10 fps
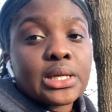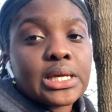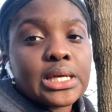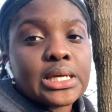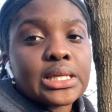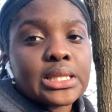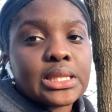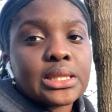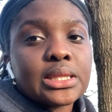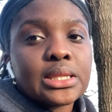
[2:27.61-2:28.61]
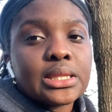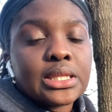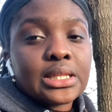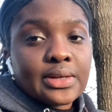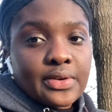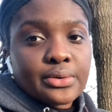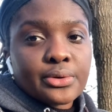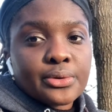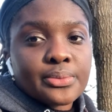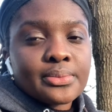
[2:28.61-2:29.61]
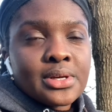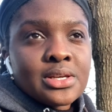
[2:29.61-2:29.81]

in the living room.